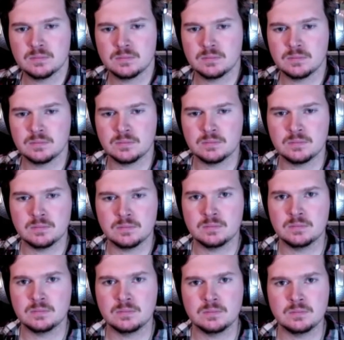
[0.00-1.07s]

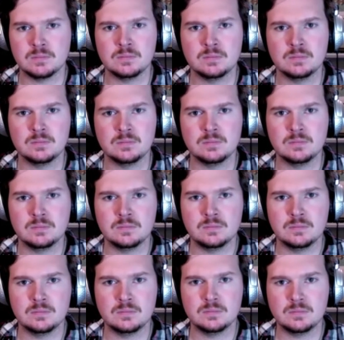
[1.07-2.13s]

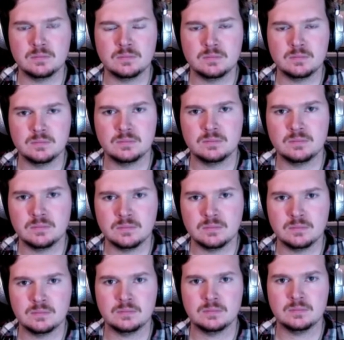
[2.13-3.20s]

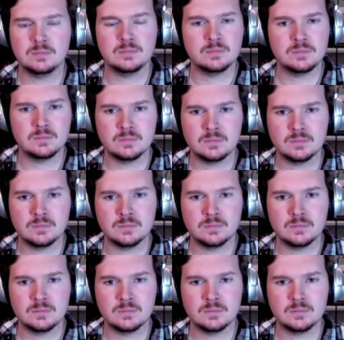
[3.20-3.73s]
[no speech]